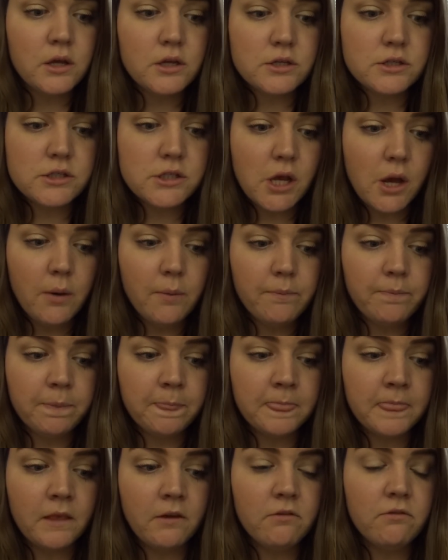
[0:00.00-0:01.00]
So
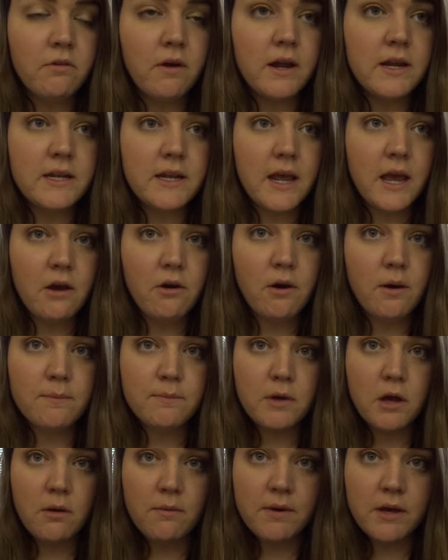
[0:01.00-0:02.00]
right now
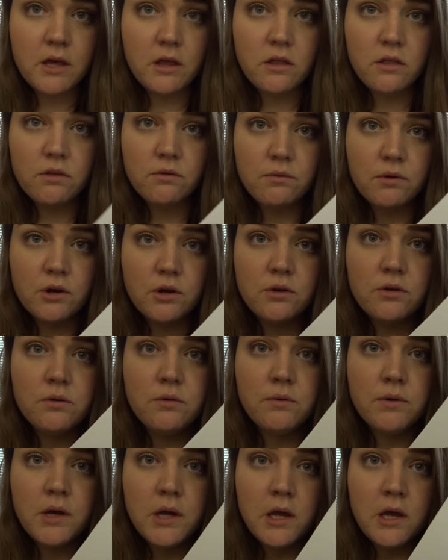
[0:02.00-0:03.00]
I'm going
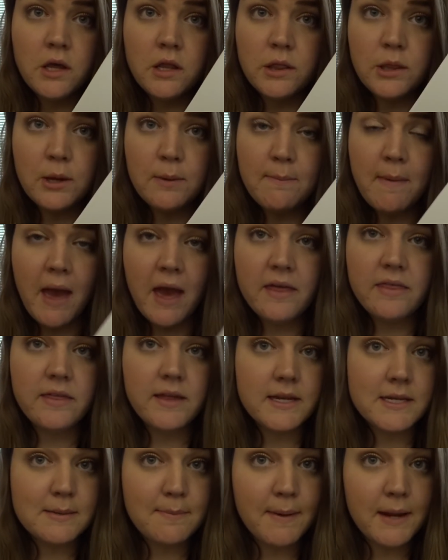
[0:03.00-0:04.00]
through their math
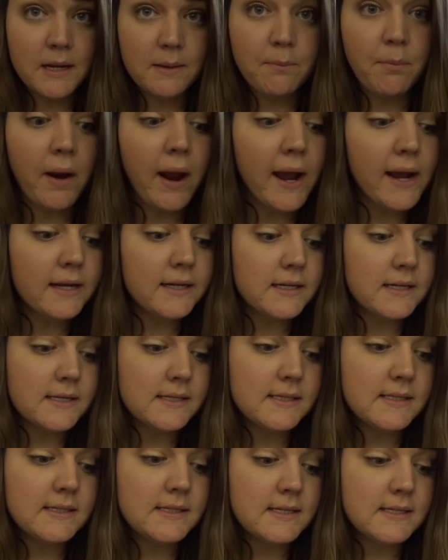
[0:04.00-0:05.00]
independent
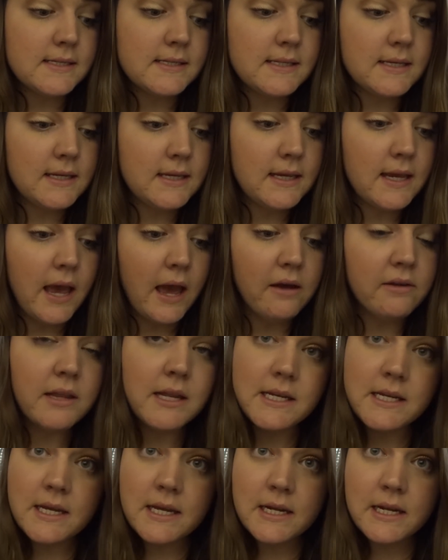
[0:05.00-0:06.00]
practice to see how
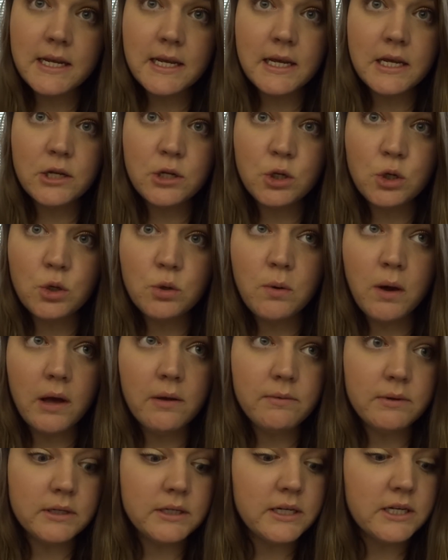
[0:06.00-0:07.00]
they did and who
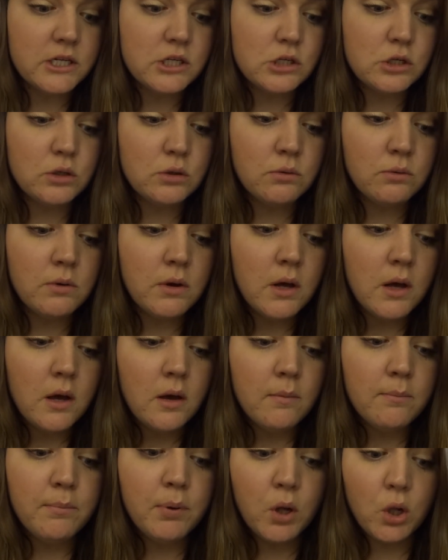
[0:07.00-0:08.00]
I will need to
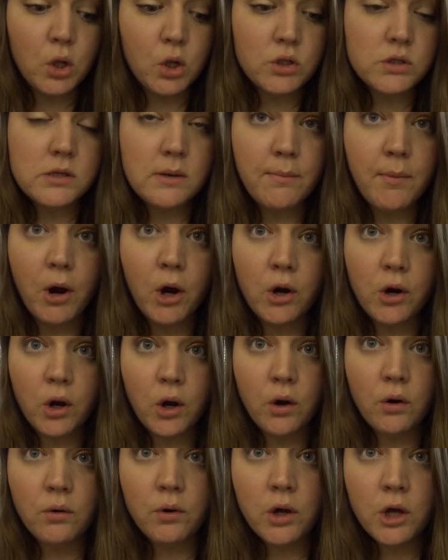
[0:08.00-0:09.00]
pull
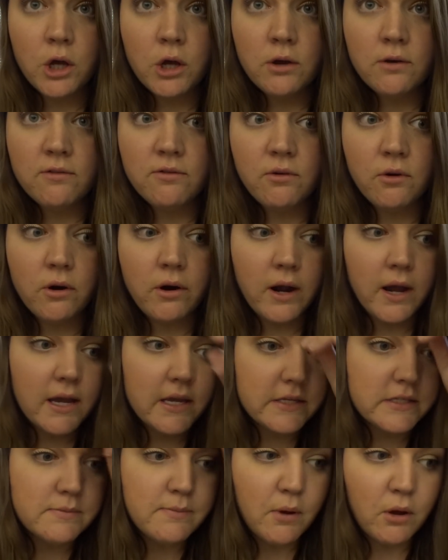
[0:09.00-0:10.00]
tomorrow for
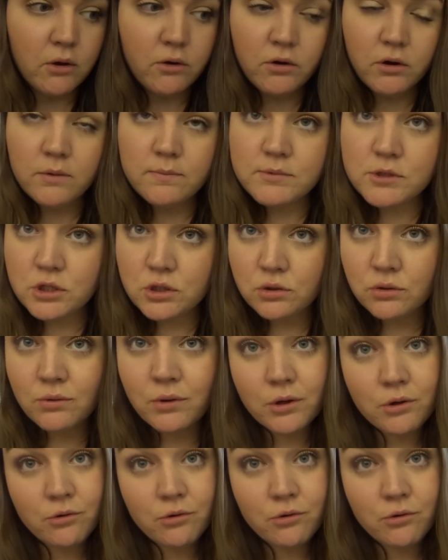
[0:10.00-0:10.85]
a small group to